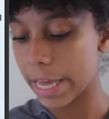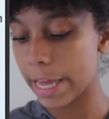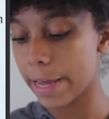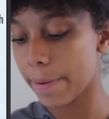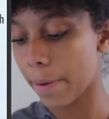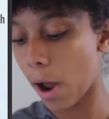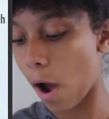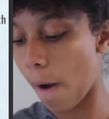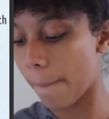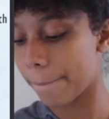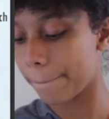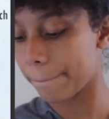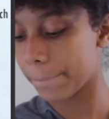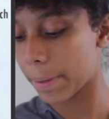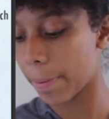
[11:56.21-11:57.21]

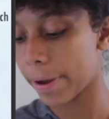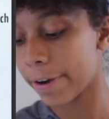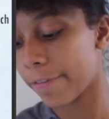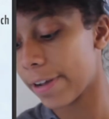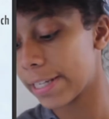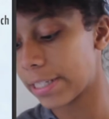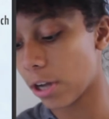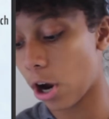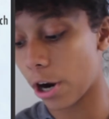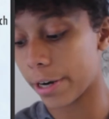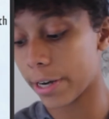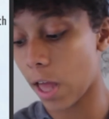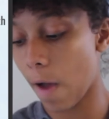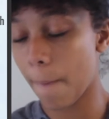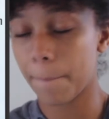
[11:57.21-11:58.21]
The benefits are
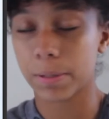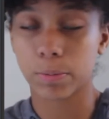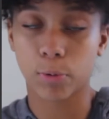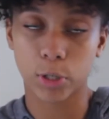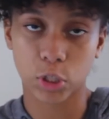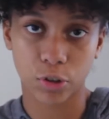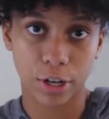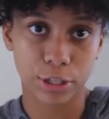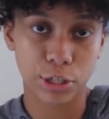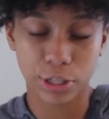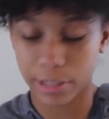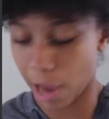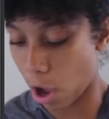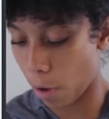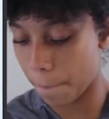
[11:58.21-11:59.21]
it helps moisturize your
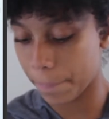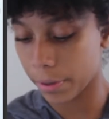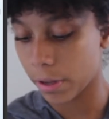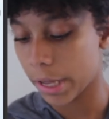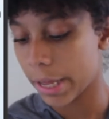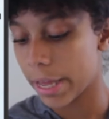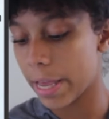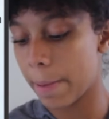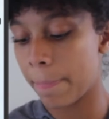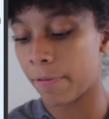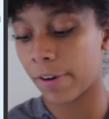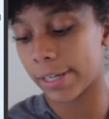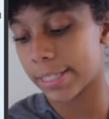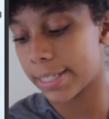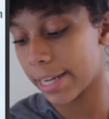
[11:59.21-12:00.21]
scalp, it
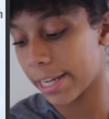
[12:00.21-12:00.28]
prevents